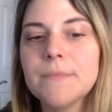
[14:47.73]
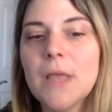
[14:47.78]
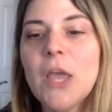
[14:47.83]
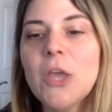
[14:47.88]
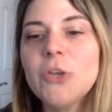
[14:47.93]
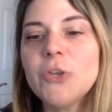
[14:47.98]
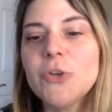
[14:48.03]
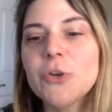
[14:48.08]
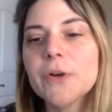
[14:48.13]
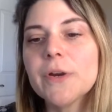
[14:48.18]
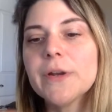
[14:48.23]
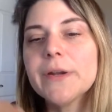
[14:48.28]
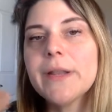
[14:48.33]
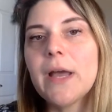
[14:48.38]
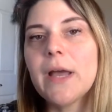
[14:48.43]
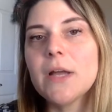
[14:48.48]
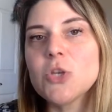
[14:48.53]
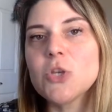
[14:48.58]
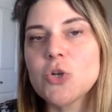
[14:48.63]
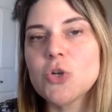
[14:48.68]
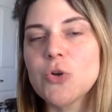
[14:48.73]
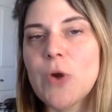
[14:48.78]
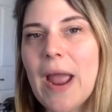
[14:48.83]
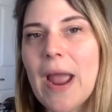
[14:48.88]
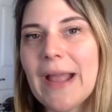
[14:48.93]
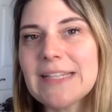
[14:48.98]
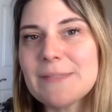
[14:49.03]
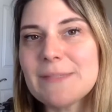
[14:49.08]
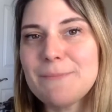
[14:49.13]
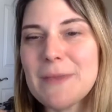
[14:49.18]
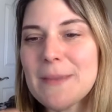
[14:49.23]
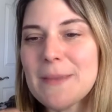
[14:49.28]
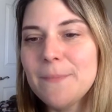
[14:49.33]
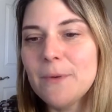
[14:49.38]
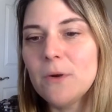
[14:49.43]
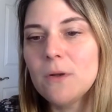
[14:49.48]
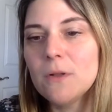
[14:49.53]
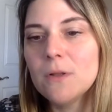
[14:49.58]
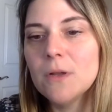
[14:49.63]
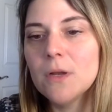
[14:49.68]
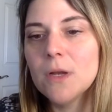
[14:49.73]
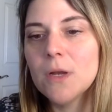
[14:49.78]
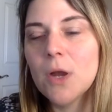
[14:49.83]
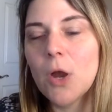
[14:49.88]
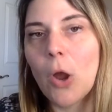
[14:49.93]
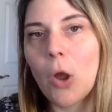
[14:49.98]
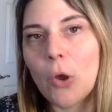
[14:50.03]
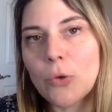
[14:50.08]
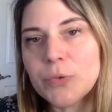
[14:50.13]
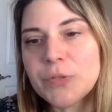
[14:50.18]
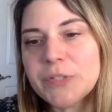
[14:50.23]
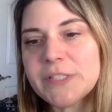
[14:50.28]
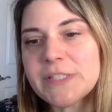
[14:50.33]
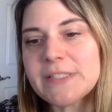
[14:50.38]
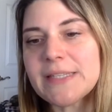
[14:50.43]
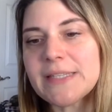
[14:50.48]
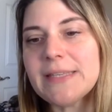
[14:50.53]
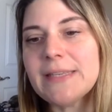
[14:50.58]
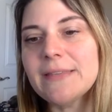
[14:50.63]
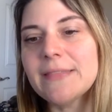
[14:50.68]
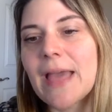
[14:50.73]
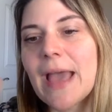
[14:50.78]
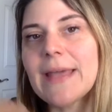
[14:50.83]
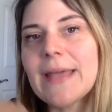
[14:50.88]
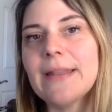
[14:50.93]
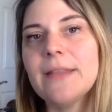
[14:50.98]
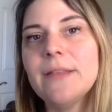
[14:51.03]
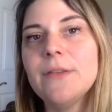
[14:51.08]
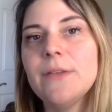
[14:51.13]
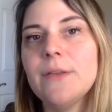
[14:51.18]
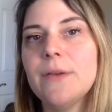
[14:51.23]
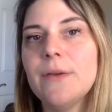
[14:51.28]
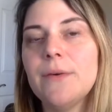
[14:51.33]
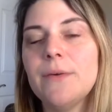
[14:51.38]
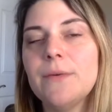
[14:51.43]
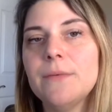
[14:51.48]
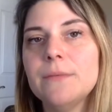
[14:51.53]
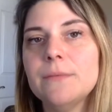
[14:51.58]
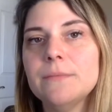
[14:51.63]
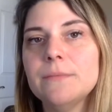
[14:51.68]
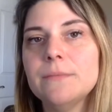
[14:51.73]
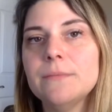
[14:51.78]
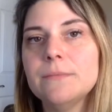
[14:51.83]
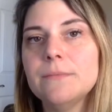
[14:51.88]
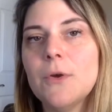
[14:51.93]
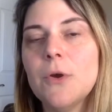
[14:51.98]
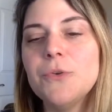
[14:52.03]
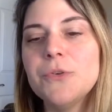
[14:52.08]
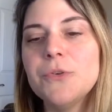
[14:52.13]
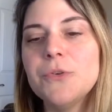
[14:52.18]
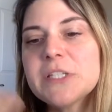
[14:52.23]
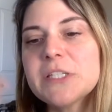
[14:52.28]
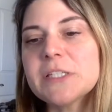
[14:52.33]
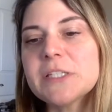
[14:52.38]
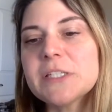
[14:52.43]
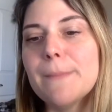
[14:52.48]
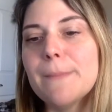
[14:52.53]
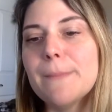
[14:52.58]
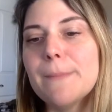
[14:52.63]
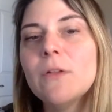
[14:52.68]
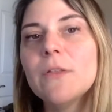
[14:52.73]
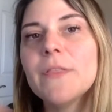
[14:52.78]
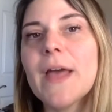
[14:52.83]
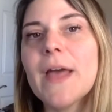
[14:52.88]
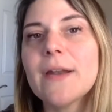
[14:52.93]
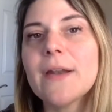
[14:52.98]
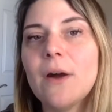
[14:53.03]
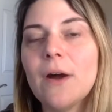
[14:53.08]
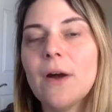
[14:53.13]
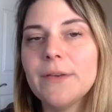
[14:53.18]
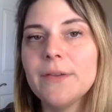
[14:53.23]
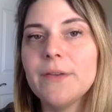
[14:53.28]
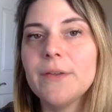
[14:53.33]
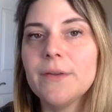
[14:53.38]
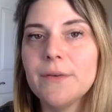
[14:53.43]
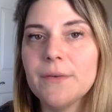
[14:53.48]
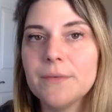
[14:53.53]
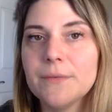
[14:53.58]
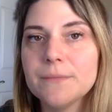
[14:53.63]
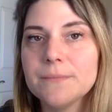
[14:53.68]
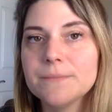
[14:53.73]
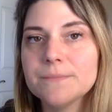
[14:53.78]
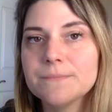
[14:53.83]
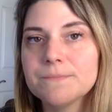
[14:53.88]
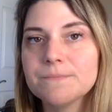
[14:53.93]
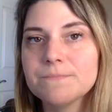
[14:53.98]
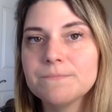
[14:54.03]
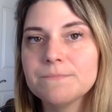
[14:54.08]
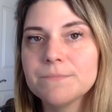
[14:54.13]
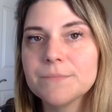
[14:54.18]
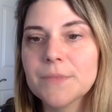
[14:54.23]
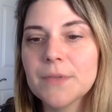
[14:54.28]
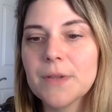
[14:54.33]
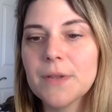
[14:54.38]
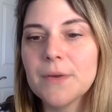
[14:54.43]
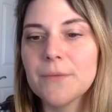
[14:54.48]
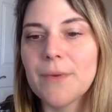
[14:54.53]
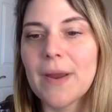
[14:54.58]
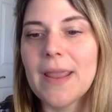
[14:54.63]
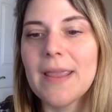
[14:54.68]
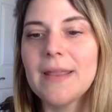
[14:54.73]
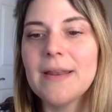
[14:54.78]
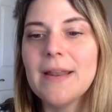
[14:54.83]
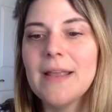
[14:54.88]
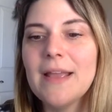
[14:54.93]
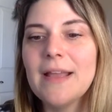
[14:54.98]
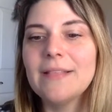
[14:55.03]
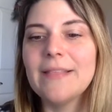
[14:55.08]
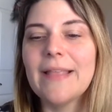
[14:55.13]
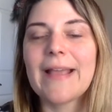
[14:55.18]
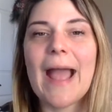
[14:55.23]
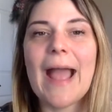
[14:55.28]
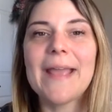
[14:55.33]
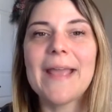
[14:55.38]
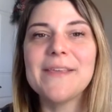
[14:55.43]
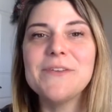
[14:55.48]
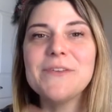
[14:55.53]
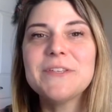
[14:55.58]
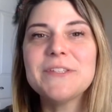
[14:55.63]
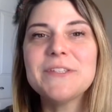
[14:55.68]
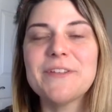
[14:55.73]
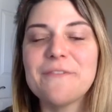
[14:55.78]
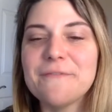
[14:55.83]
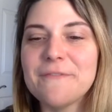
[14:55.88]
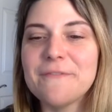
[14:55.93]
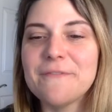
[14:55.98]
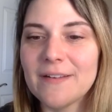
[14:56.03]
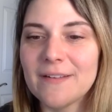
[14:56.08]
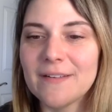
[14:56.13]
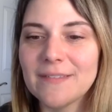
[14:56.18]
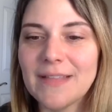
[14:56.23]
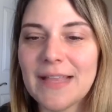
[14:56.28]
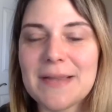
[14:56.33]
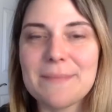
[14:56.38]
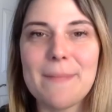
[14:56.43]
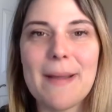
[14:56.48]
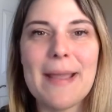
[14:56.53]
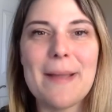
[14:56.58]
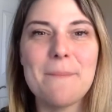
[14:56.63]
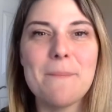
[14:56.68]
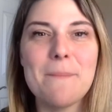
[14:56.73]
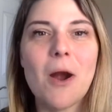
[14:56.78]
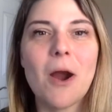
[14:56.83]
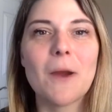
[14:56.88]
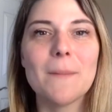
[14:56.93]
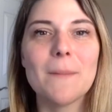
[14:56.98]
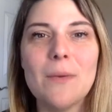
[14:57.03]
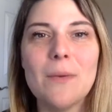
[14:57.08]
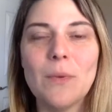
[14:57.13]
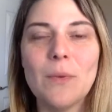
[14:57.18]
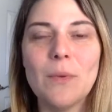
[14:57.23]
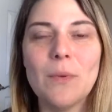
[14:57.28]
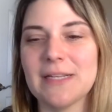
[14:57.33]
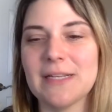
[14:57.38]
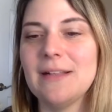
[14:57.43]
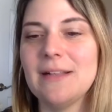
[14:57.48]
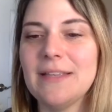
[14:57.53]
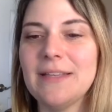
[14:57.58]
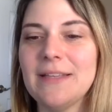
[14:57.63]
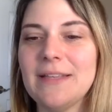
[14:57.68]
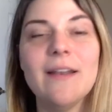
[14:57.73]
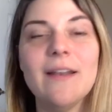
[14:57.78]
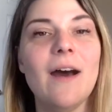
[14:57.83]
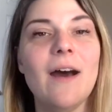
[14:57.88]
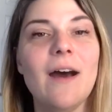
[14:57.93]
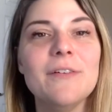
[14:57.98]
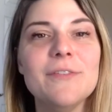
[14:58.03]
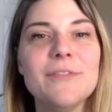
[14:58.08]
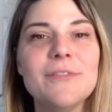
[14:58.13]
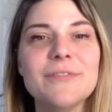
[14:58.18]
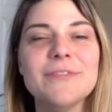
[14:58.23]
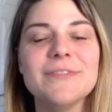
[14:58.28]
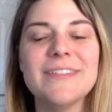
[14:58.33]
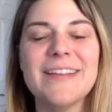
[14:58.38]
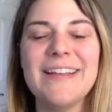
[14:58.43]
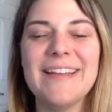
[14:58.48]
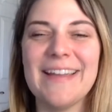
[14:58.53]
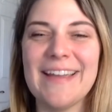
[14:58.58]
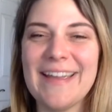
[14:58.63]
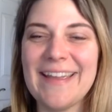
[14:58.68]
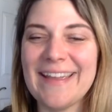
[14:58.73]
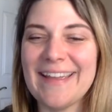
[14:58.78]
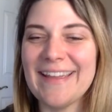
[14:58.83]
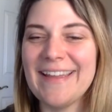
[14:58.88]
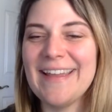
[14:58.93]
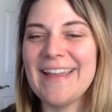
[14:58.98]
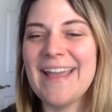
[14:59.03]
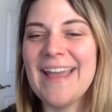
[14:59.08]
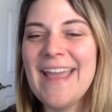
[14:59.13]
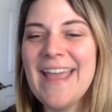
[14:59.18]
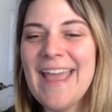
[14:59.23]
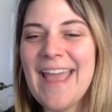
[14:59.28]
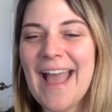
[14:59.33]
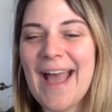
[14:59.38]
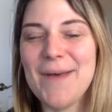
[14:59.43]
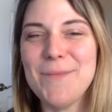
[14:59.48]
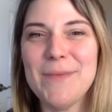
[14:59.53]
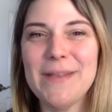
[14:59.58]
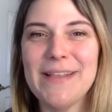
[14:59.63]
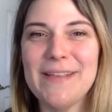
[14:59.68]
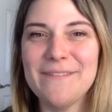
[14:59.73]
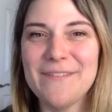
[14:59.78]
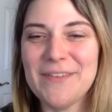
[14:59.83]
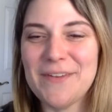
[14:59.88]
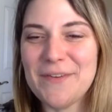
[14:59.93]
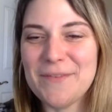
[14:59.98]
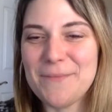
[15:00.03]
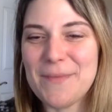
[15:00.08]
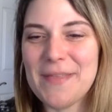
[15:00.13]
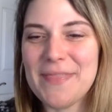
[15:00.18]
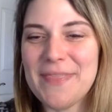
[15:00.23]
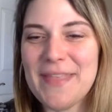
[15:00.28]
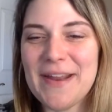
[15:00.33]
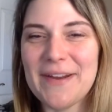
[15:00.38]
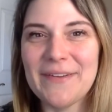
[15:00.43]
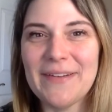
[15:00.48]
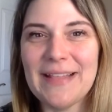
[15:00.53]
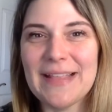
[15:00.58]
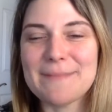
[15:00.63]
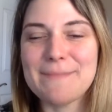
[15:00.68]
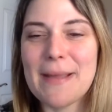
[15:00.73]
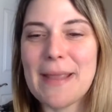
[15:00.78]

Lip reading: you're going to attract people who see that in you, who smell that on you, right? Like I used to fear like my apartment wasn't clean enough. How many of you have been there? Like my